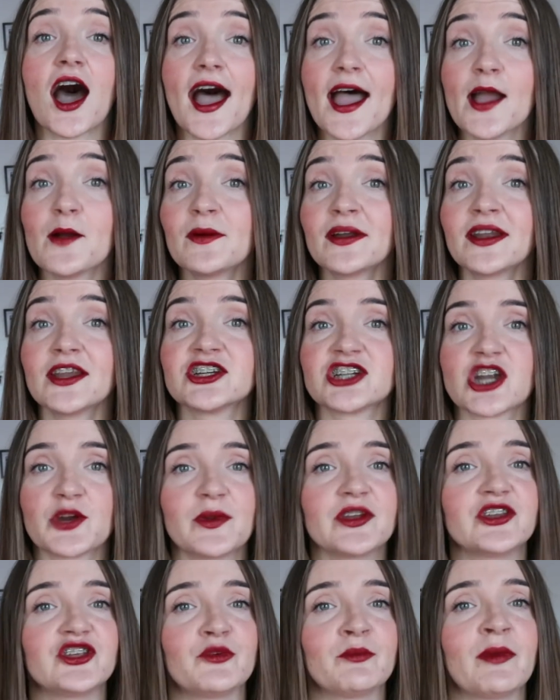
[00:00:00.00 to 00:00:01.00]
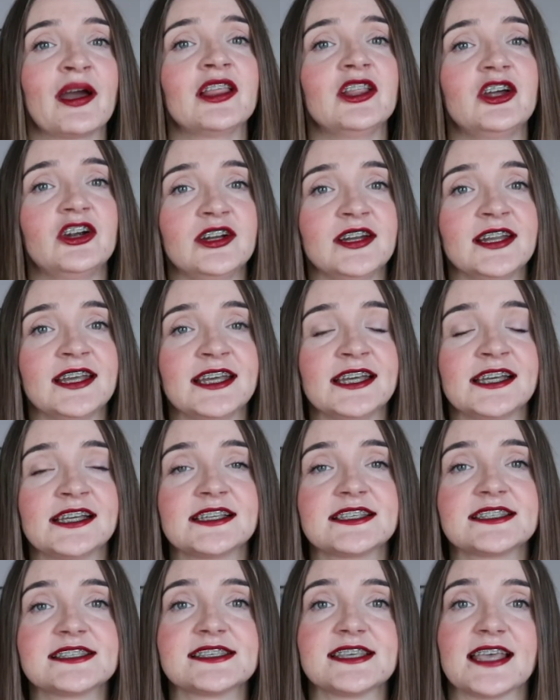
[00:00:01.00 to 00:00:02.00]
I want to share with you my
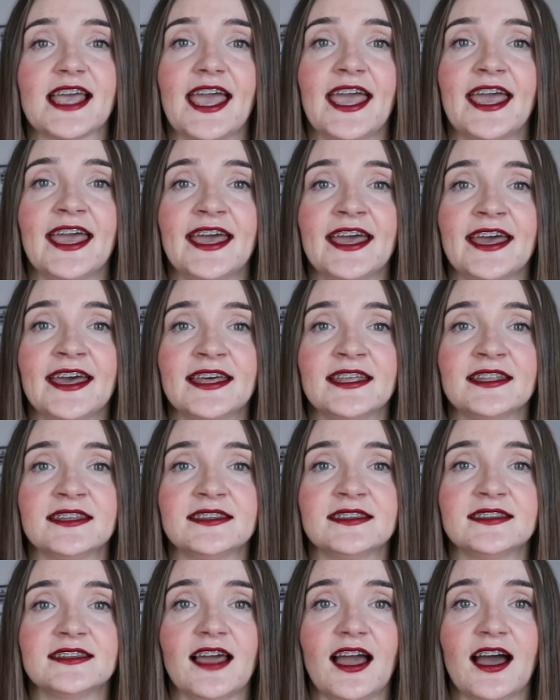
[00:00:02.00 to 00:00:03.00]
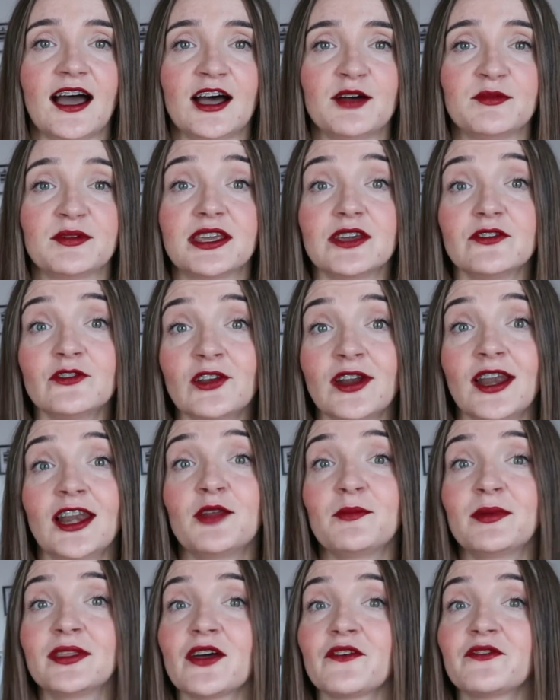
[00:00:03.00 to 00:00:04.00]
learnings and give you a
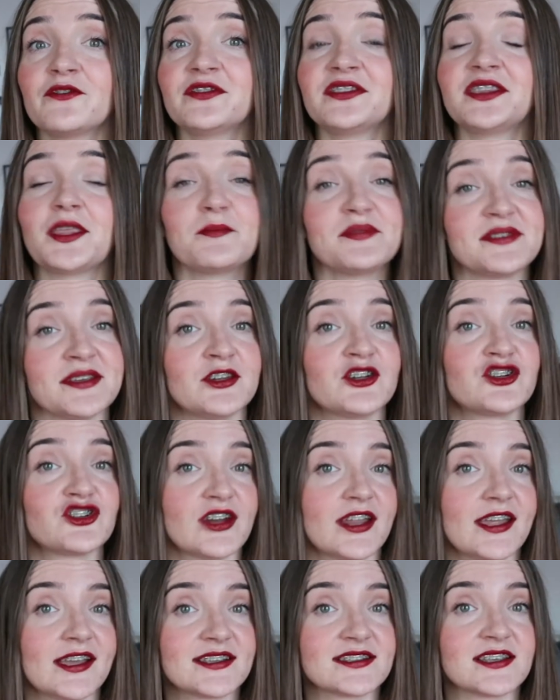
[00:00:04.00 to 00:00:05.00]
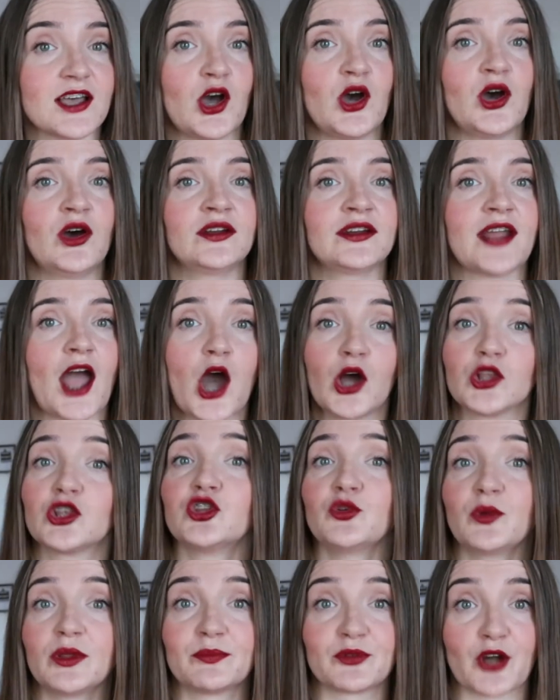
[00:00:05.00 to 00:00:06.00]
little bit of tips and tricks on how to
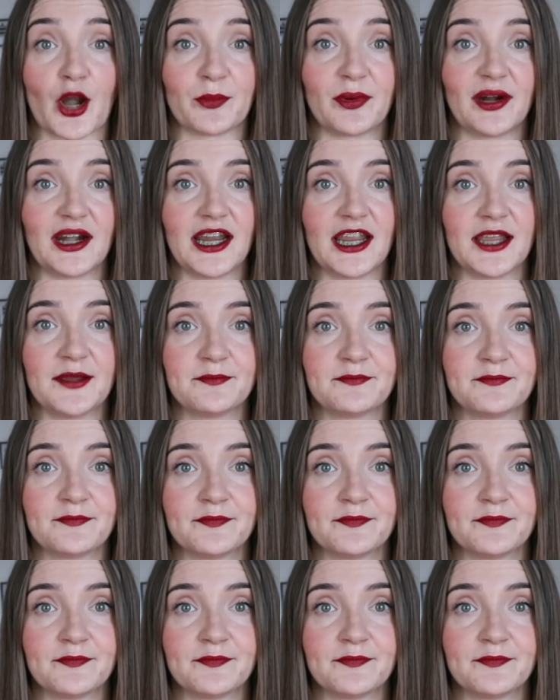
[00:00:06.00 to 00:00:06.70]
do it properly.